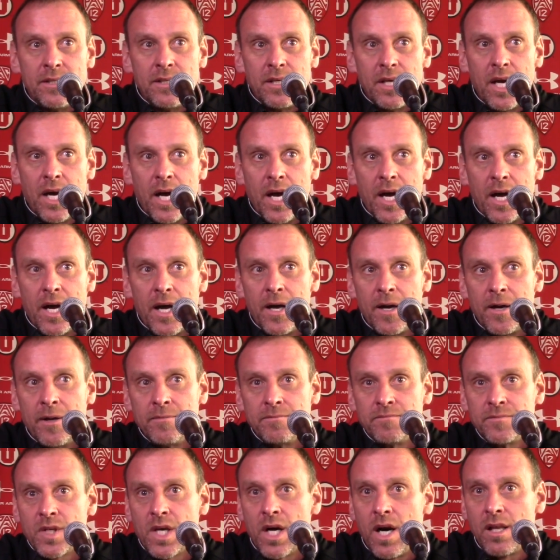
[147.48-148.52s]

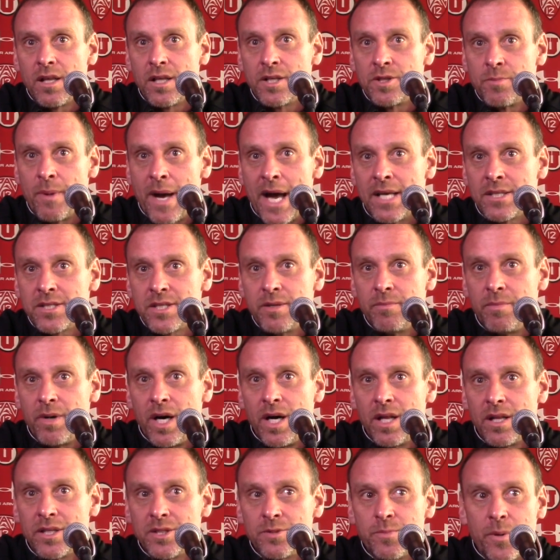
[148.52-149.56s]
college
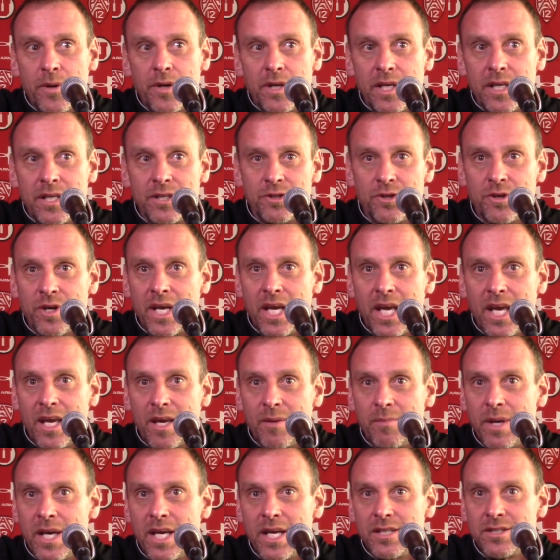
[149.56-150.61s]
basketball is pretty
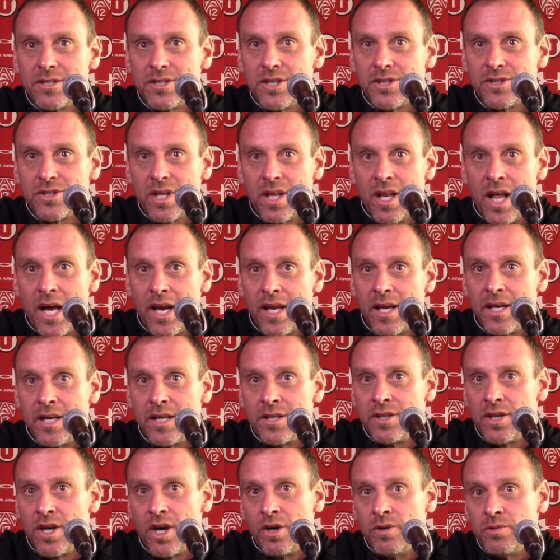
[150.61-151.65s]
intriguing, because there's a lot of
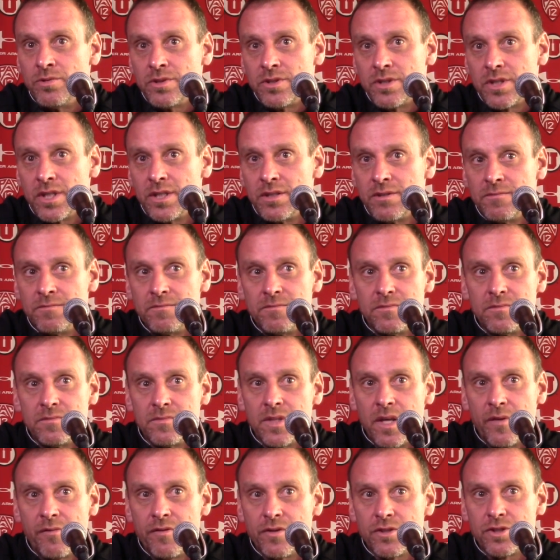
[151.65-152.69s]
unknowns and
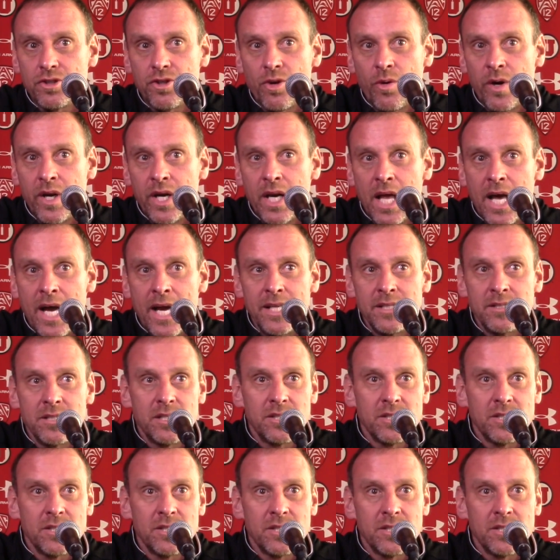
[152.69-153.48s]
different storylines.